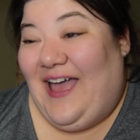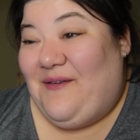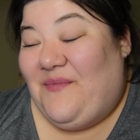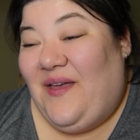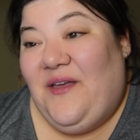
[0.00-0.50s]

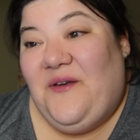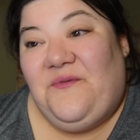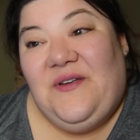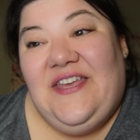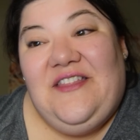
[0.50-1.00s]
I'm
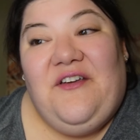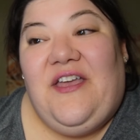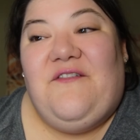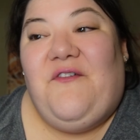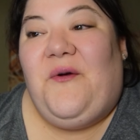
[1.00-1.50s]
really
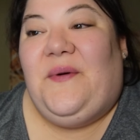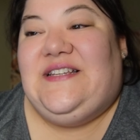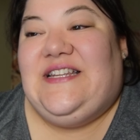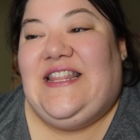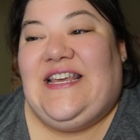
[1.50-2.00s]
looking forward
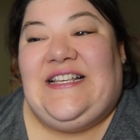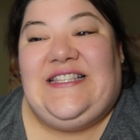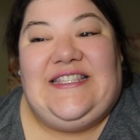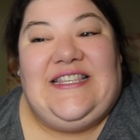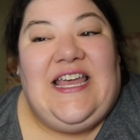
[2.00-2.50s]
to
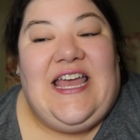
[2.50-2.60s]
this.